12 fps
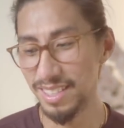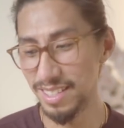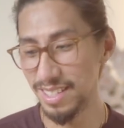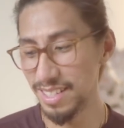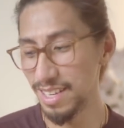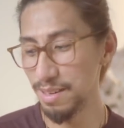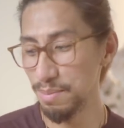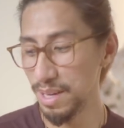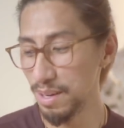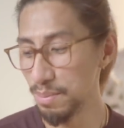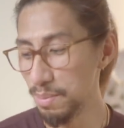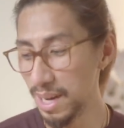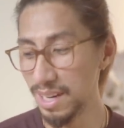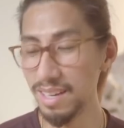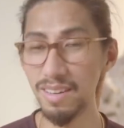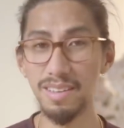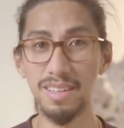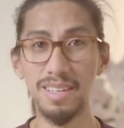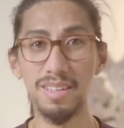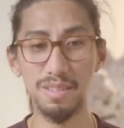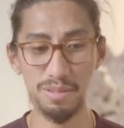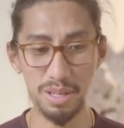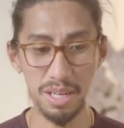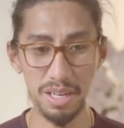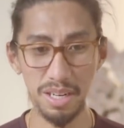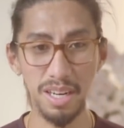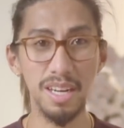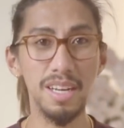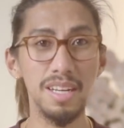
So there's going to be a combining card where